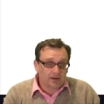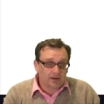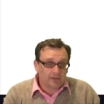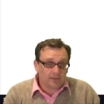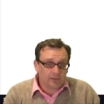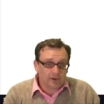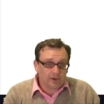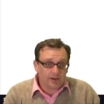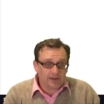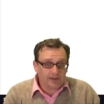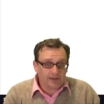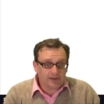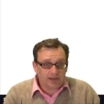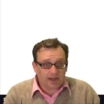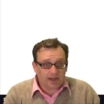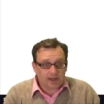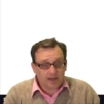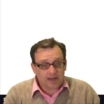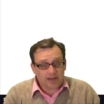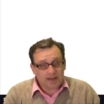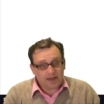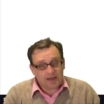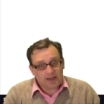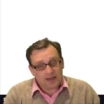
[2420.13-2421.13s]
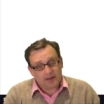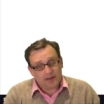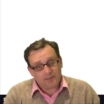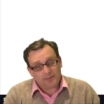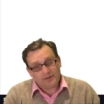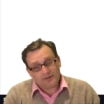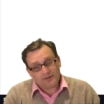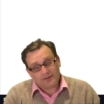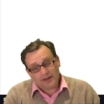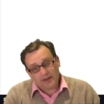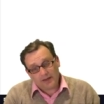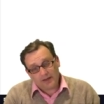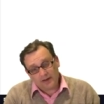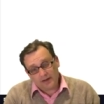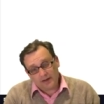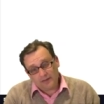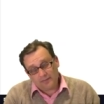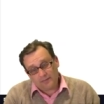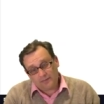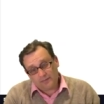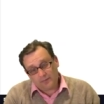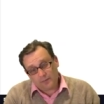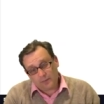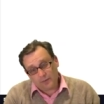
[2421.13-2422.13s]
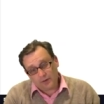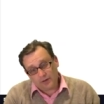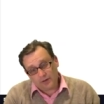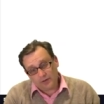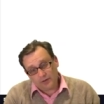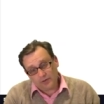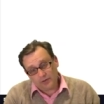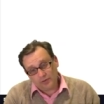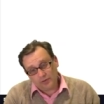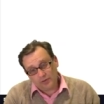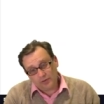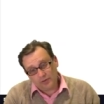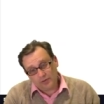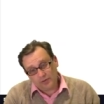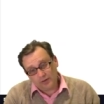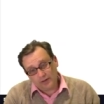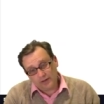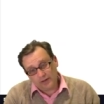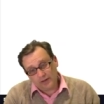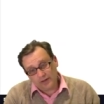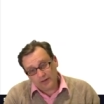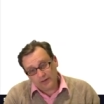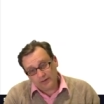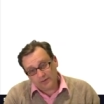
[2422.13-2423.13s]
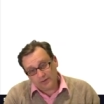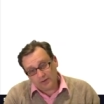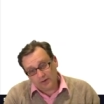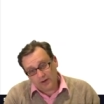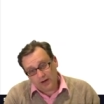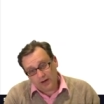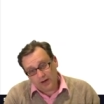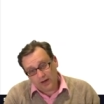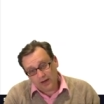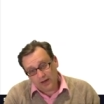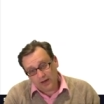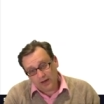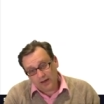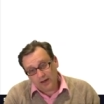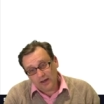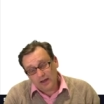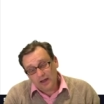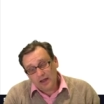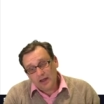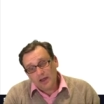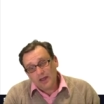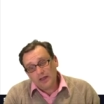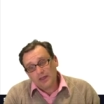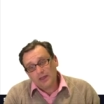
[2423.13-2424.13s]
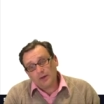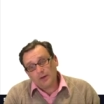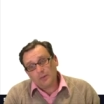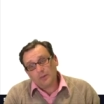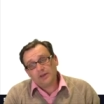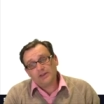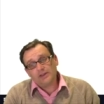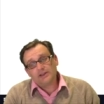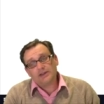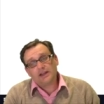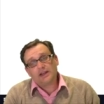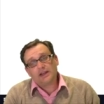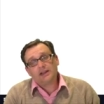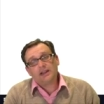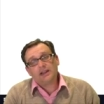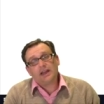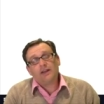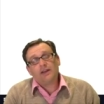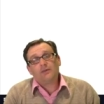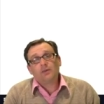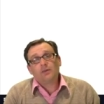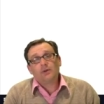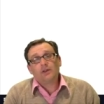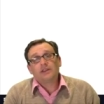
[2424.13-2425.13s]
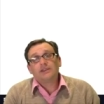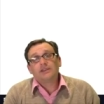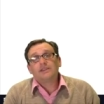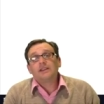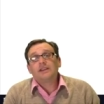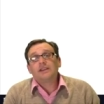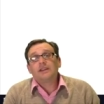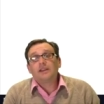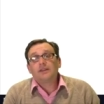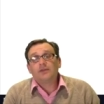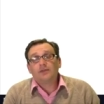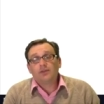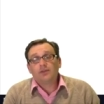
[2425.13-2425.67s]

right? If we start getting up to say 42 degrees or higher, then we start to have really